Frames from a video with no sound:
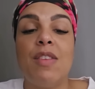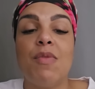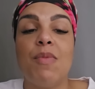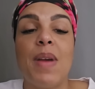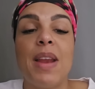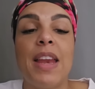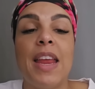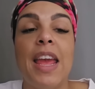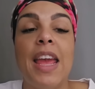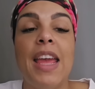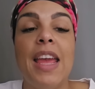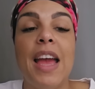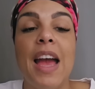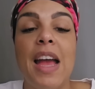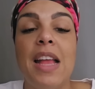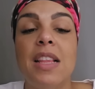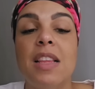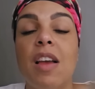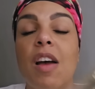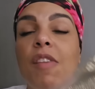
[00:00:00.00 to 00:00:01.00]
already,
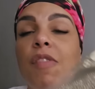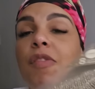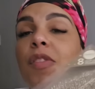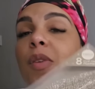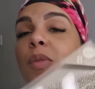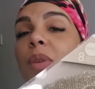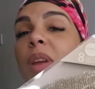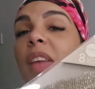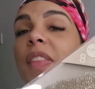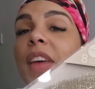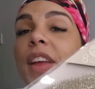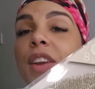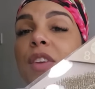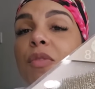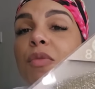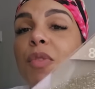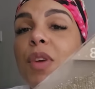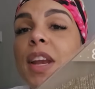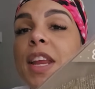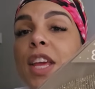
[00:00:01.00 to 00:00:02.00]
and I feel like they look
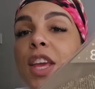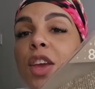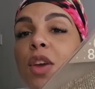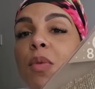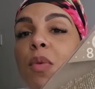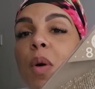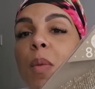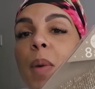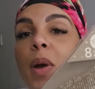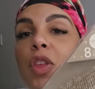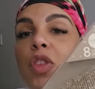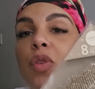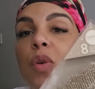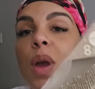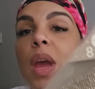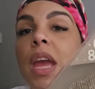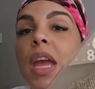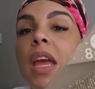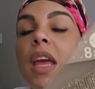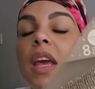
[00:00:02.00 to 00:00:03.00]
really cute on my
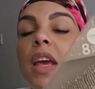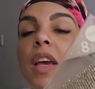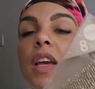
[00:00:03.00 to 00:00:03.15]
tree.